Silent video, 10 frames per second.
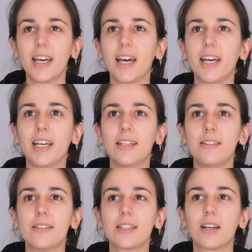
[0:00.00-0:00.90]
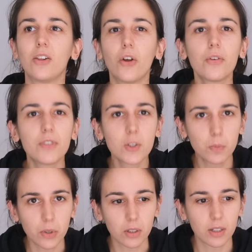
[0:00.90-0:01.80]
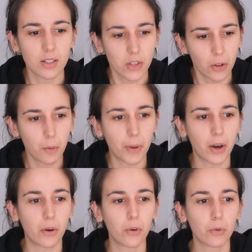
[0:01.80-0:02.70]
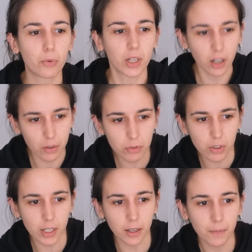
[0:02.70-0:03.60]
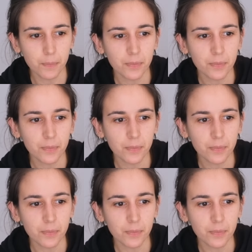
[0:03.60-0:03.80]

And a lot of this book is all about recovering